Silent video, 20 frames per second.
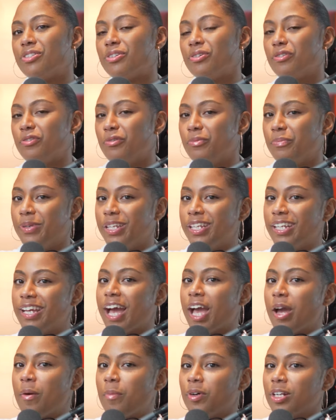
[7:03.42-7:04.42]
to be
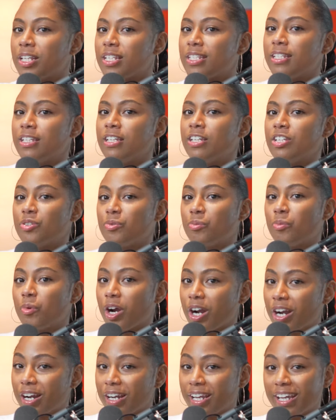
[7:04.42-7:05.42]
able to see his
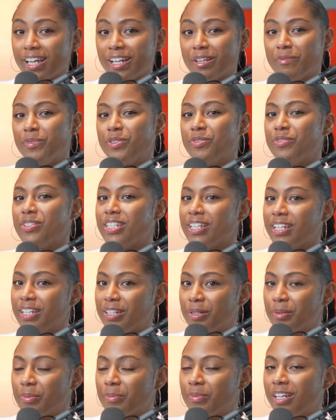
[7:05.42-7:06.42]
work in a
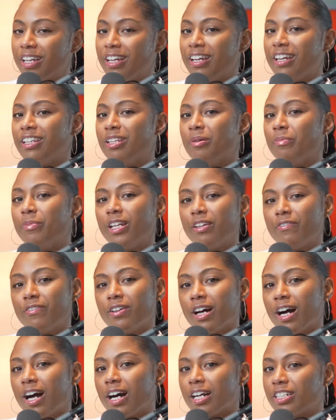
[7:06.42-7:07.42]
museum and the benefit
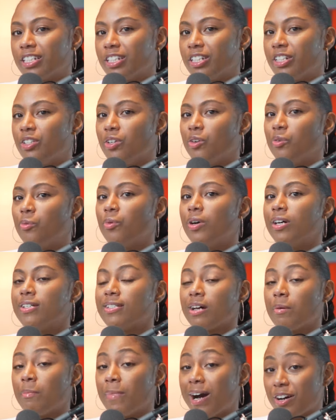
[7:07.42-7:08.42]
auction was
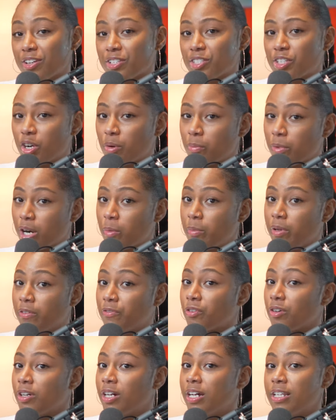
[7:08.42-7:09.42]
a milestone moment
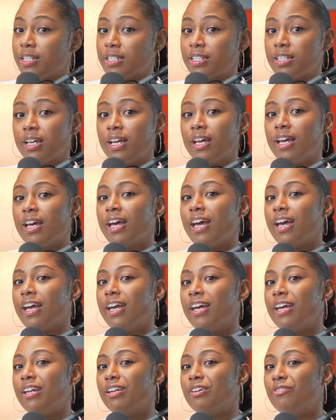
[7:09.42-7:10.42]
for us.
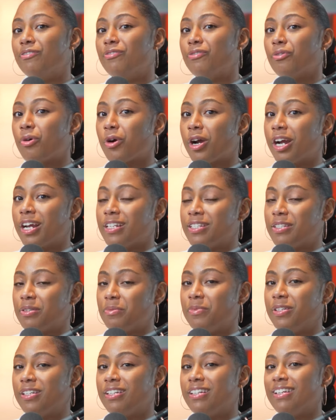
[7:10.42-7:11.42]
And for it to
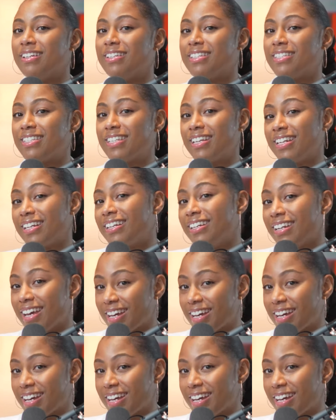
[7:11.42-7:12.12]
be sitting